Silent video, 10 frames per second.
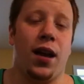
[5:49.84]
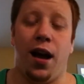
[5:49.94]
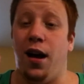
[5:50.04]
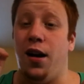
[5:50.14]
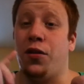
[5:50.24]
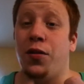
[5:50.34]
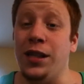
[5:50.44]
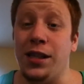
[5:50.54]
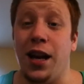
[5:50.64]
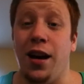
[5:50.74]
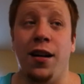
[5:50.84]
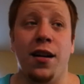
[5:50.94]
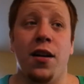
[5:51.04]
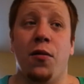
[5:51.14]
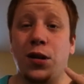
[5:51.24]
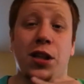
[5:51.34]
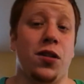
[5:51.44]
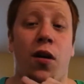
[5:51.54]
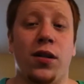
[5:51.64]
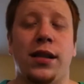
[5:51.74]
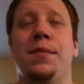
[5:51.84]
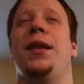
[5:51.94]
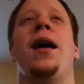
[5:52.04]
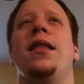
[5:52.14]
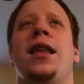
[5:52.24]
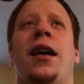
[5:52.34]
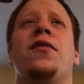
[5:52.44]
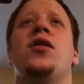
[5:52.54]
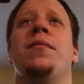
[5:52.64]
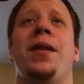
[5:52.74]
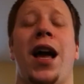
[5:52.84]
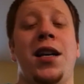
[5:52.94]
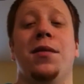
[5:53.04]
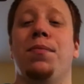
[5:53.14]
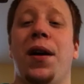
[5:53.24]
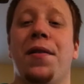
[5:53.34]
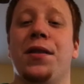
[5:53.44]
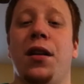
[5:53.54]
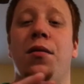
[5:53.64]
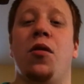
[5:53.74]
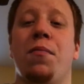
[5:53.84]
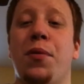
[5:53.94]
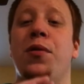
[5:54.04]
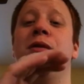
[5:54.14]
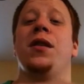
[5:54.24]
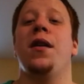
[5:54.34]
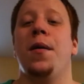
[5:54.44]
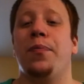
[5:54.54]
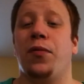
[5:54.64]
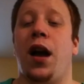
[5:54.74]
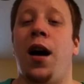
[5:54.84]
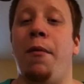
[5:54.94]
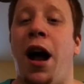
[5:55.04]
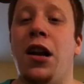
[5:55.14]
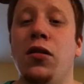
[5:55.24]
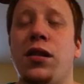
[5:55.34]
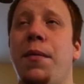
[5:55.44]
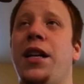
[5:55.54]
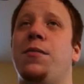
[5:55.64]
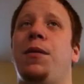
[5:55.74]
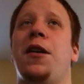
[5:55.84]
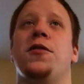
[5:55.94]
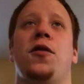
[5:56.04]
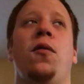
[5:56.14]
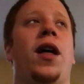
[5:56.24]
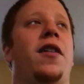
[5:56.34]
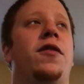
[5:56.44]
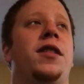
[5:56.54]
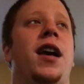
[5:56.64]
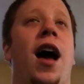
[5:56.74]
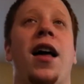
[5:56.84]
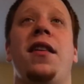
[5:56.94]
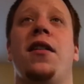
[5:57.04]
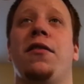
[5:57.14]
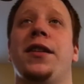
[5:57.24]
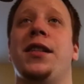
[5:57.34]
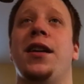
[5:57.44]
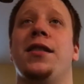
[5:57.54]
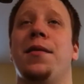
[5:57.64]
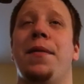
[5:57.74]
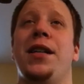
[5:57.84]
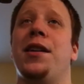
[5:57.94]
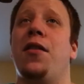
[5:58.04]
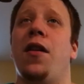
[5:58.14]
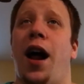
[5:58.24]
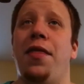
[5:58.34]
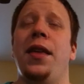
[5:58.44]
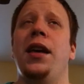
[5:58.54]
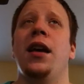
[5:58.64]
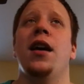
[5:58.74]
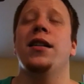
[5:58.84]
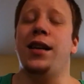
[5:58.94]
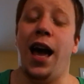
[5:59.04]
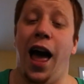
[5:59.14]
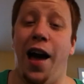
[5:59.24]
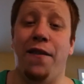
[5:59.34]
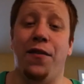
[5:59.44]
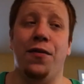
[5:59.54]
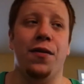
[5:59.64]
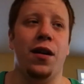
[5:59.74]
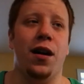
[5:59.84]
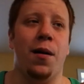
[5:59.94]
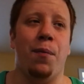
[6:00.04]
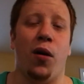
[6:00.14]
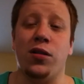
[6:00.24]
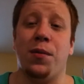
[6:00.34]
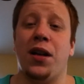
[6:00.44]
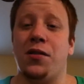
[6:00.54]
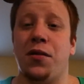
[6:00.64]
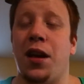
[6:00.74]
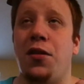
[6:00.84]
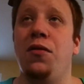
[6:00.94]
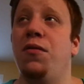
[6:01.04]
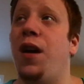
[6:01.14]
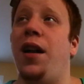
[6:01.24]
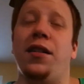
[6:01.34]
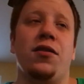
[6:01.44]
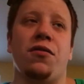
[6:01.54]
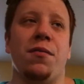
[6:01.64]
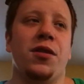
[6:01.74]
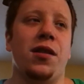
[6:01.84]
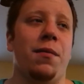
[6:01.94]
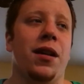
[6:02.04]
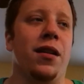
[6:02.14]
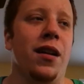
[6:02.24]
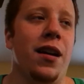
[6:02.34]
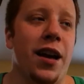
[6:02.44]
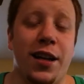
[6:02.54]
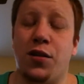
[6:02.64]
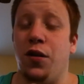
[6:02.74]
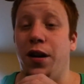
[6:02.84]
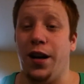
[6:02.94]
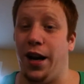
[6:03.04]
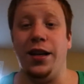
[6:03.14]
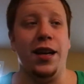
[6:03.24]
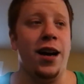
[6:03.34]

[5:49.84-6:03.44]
Christia, which is awesome. That gives some agent players a little more boost. I know some agent players don't like Christia. I think Christia is an amazing card. I think to have a boss monster that you do not need to tribute summon is good in any